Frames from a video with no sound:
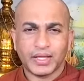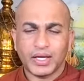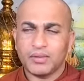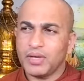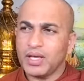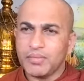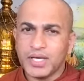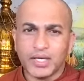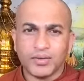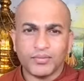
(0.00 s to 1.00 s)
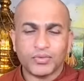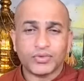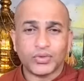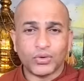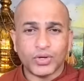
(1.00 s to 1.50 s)
And maybe
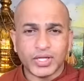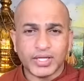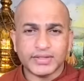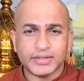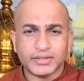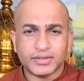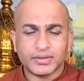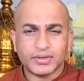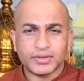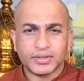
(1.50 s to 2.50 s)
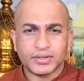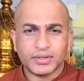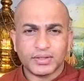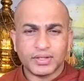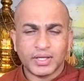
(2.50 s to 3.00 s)
talking,
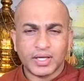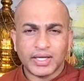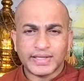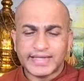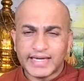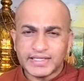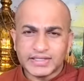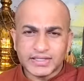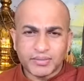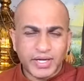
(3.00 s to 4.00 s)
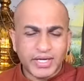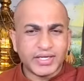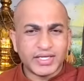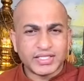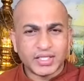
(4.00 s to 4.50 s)
that is a
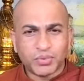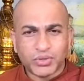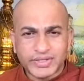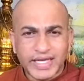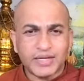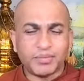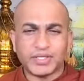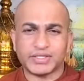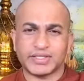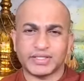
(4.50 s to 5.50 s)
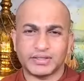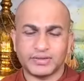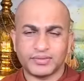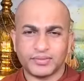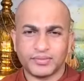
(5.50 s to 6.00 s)
meditation for that person.
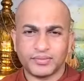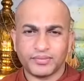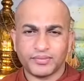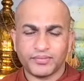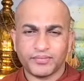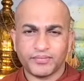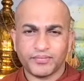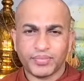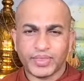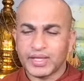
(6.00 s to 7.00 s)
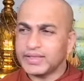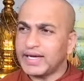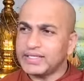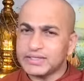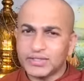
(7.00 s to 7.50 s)

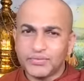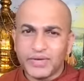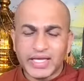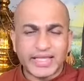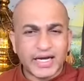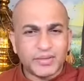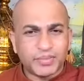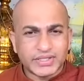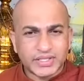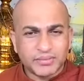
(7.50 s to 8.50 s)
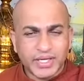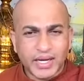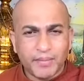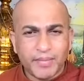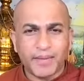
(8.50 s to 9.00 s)
That is the way that person
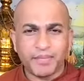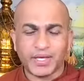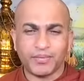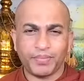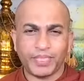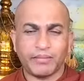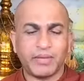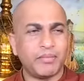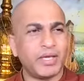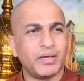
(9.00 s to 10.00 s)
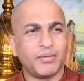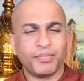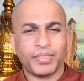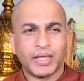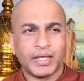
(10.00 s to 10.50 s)
become happy. Maybe
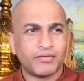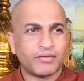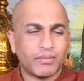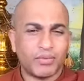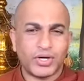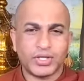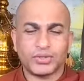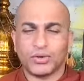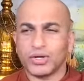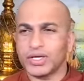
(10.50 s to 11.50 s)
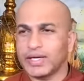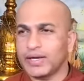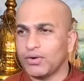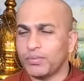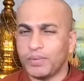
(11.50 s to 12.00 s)
somebody
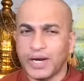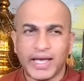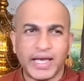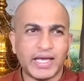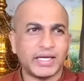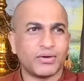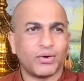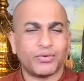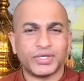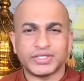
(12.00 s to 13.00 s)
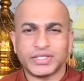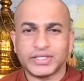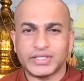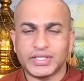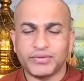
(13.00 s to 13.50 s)
talking or playing or
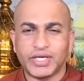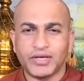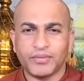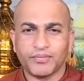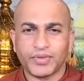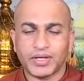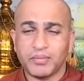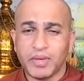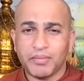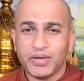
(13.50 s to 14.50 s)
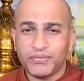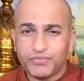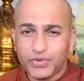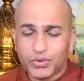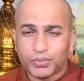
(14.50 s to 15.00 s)
watching TV. Remember,
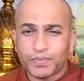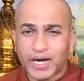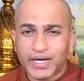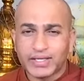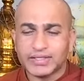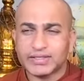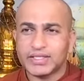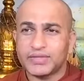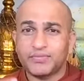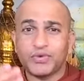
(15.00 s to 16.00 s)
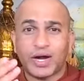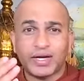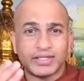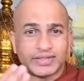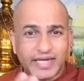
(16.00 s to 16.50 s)
if you practice, if you
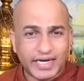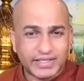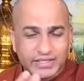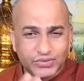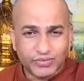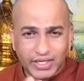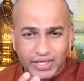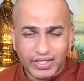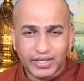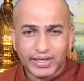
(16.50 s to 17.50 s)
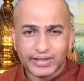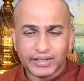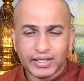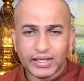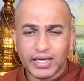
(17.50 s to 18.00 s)
understand this very
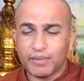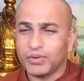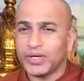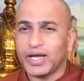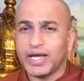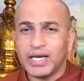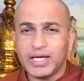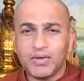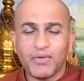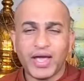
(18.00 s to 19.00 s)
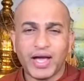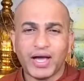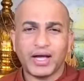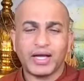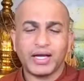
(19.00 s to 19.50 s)
clearly,
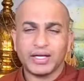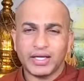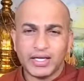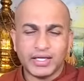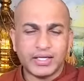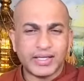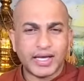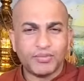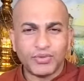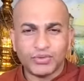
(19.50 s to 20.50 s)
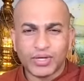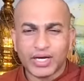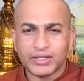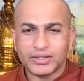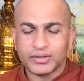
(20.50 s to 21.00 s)
anywhere, anytime you
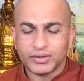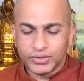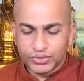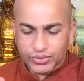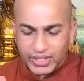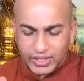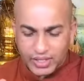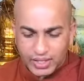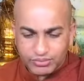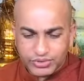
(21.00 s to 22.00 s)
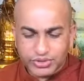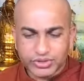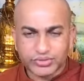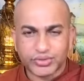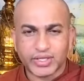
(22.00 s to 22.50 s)
can you can come to your
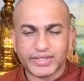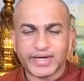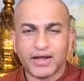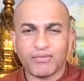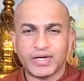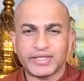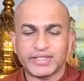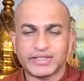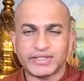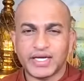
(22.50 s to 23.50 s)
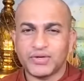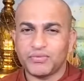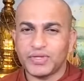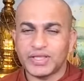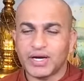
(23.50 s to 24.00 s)
tr tranquility state
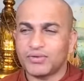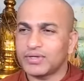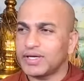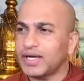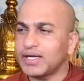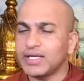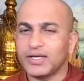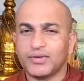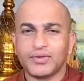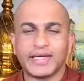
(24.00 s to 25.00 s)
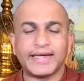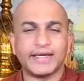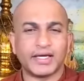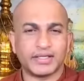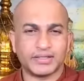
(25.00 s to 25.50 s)
without any
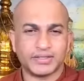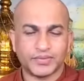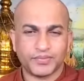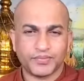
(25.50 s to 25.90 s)
hindrance.